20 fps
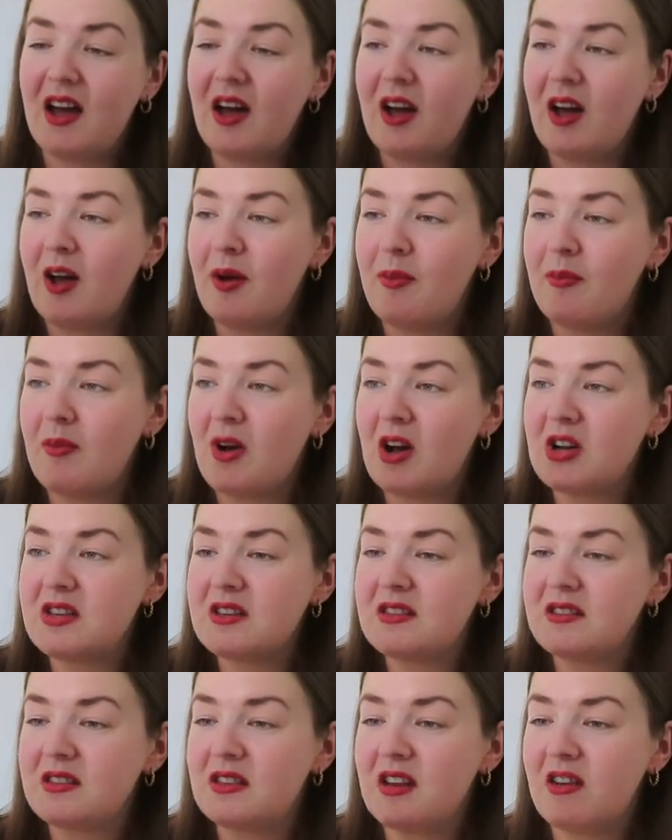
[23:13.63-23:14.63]
I
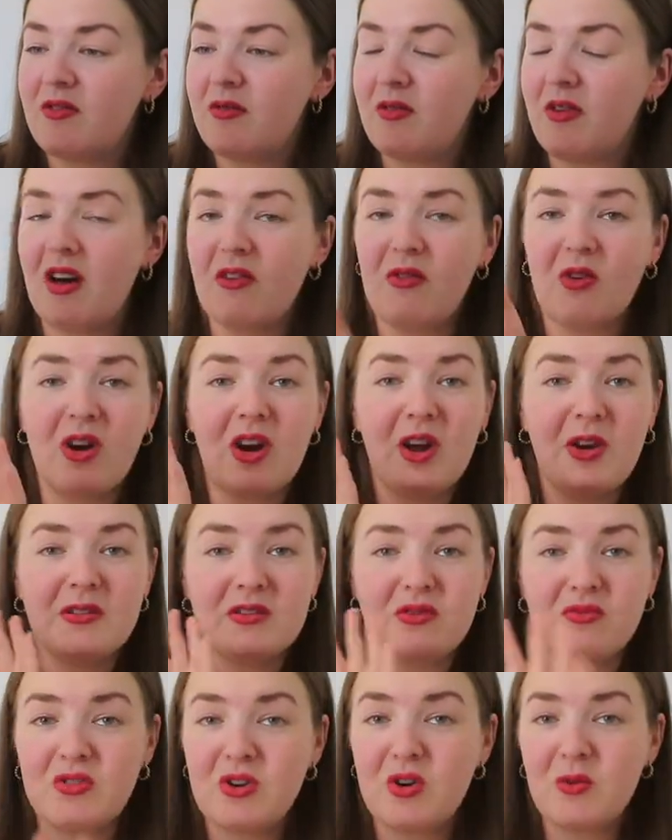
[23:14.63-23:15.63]
just love, like, I've got
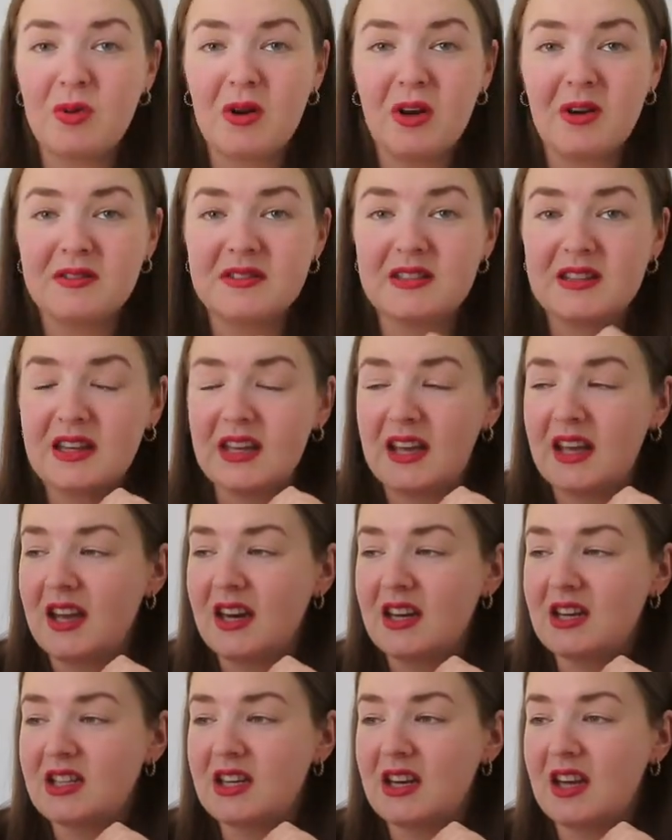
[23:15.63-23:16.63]
loads of real plants in the
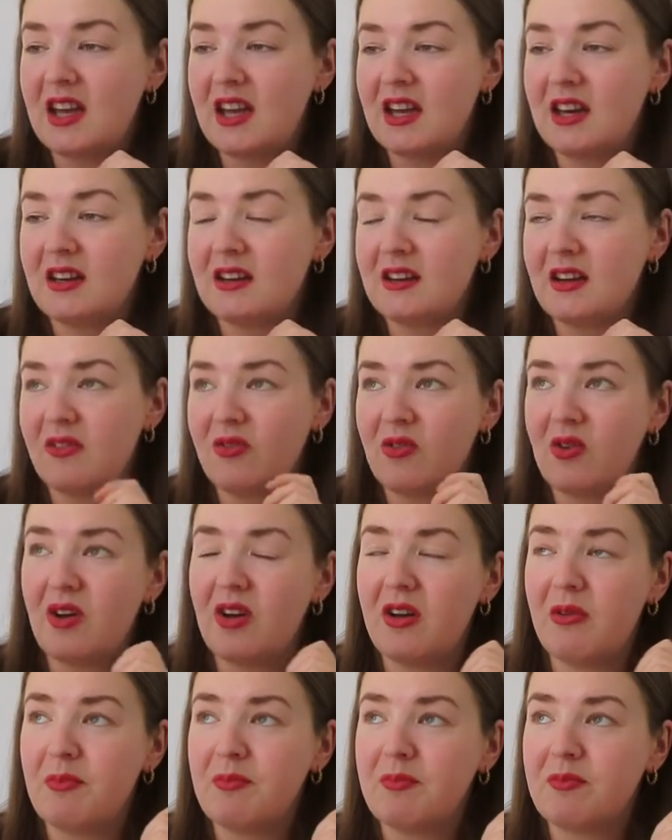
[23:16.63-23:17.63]
kitchen. I've
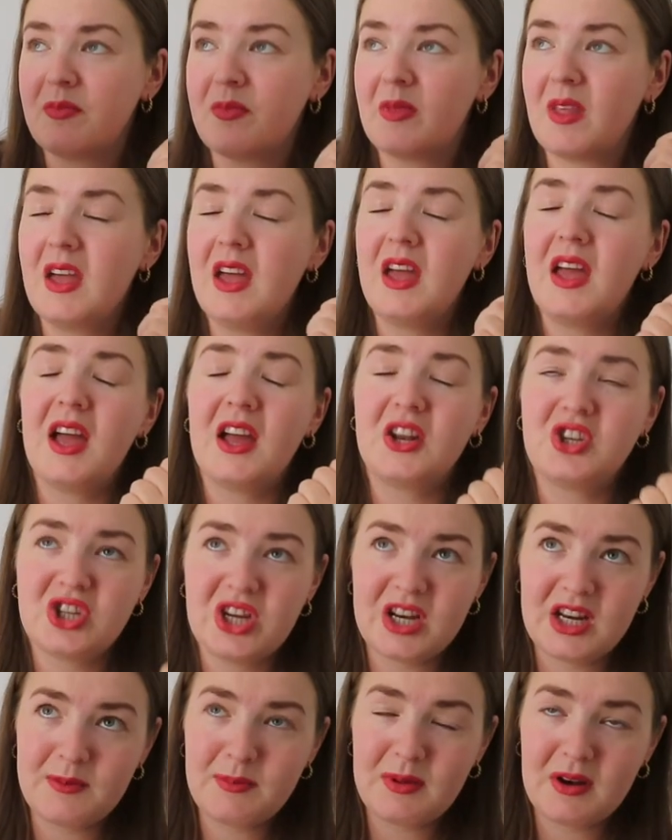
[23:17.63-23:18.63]
got a
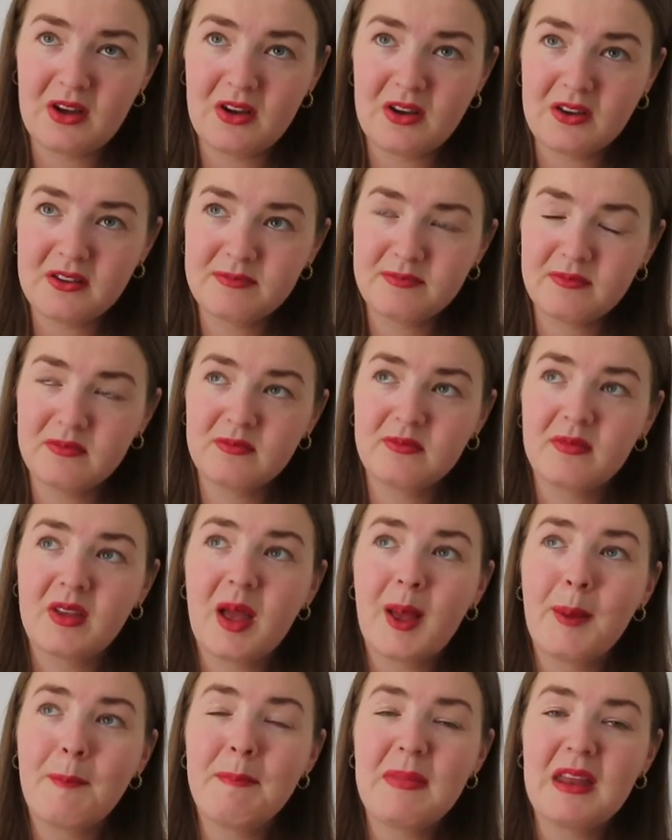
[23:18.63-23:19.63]
chilli plant,
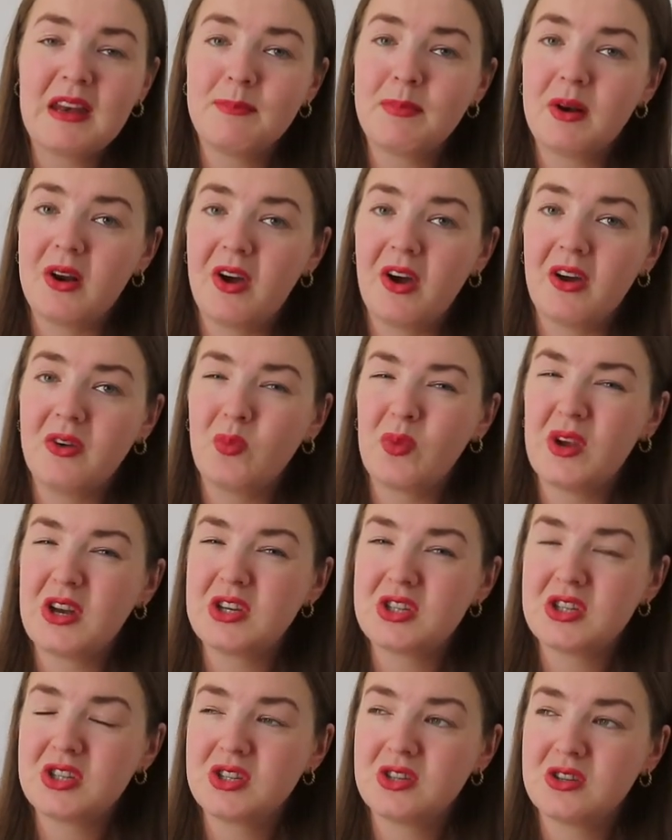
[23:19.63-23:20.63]
a mint plant,
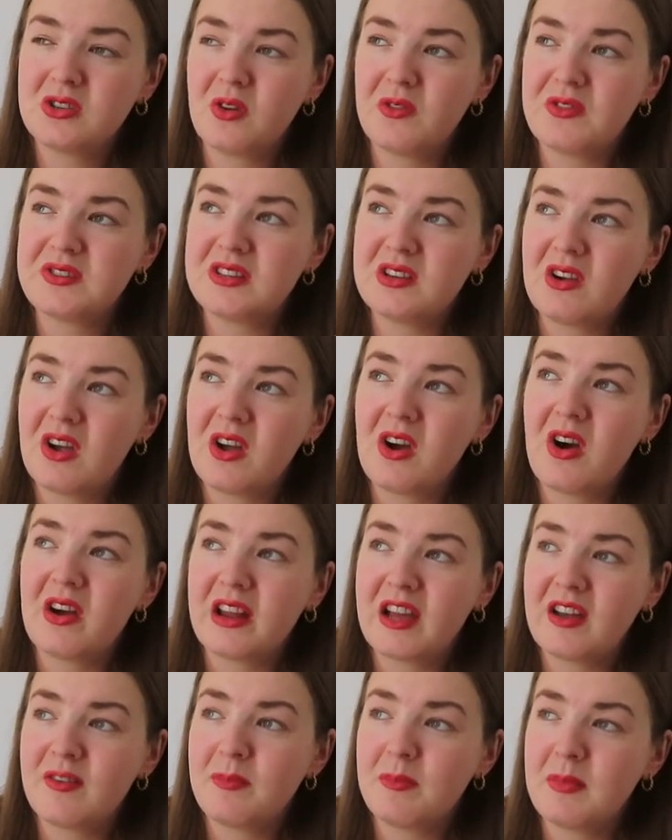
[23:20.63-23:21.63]
which obviously I
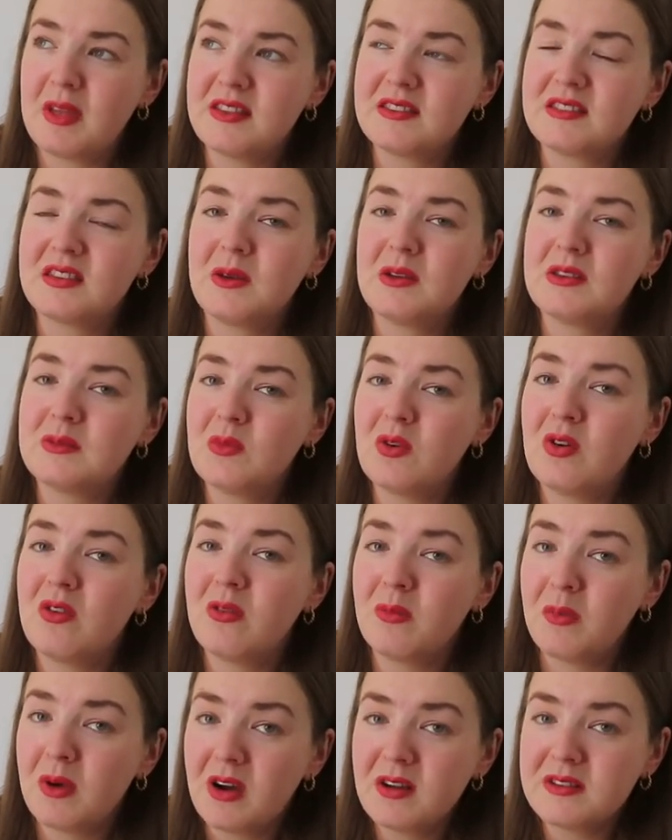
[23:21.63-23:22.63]
can't have mint, so it's more
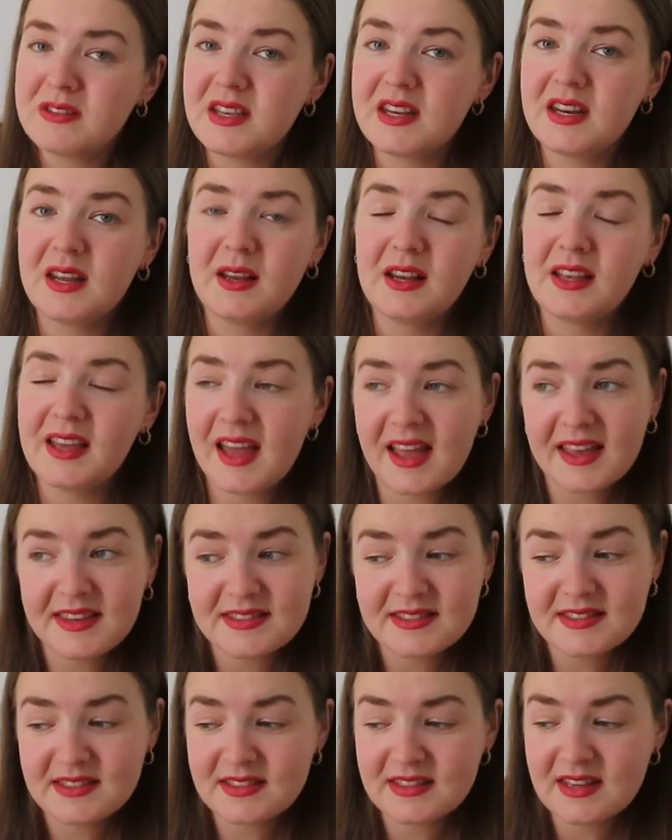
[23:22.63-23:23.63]
for Martin and
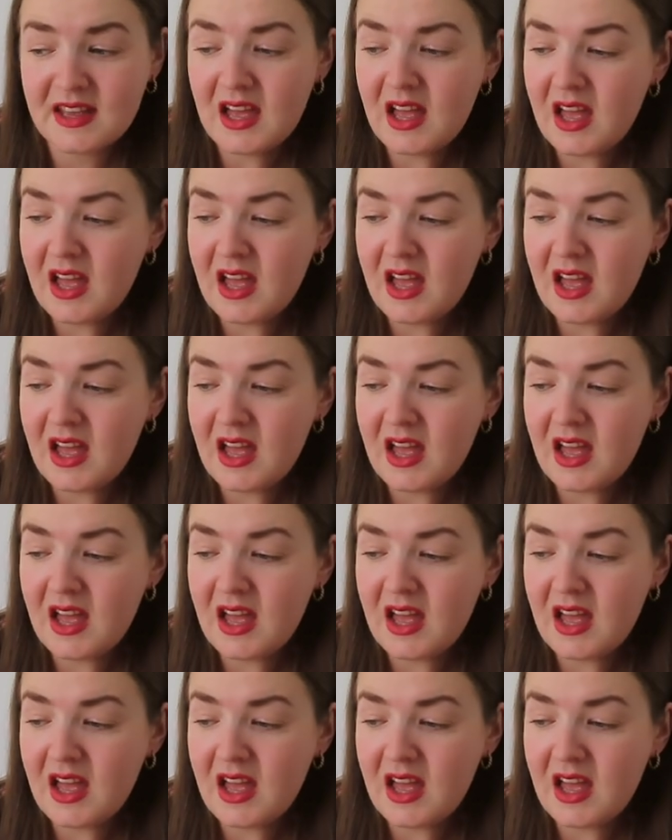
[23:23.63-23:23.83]
guests.